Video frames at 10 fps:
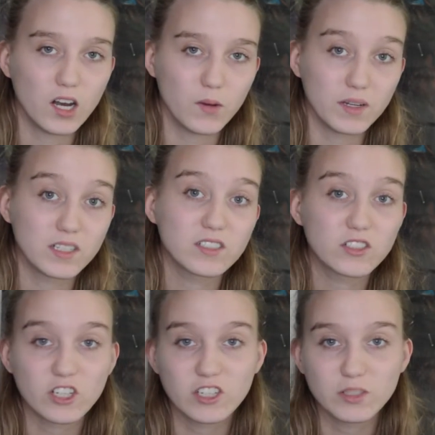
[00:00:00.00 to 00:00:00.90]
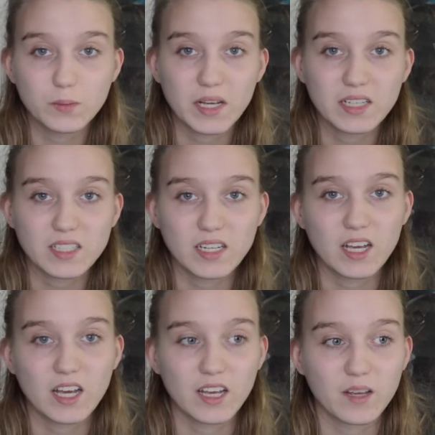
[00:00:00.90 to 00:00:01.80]
it is a shared space, and
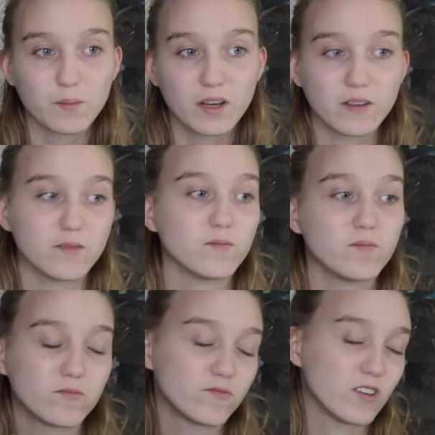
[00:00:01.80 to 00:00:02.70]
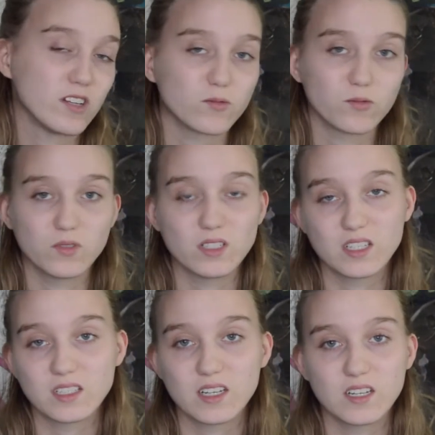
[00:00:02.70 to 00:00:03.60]
my friends were really
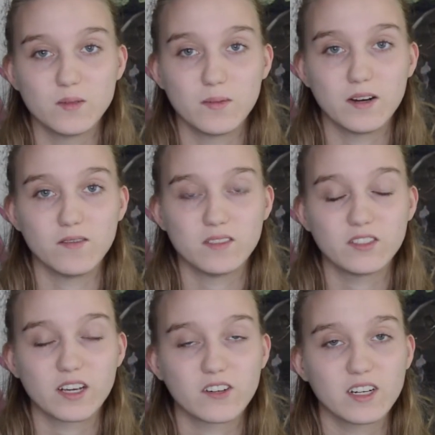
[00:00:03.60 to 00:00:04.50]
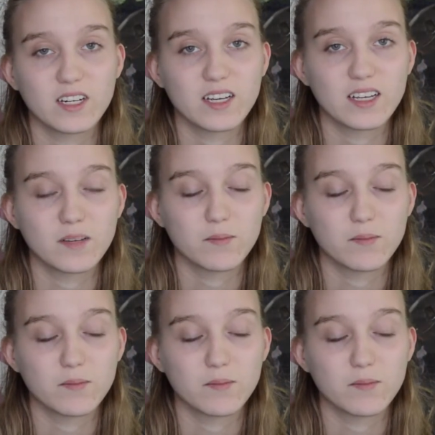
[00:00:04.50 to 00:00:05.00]
excited about decorating.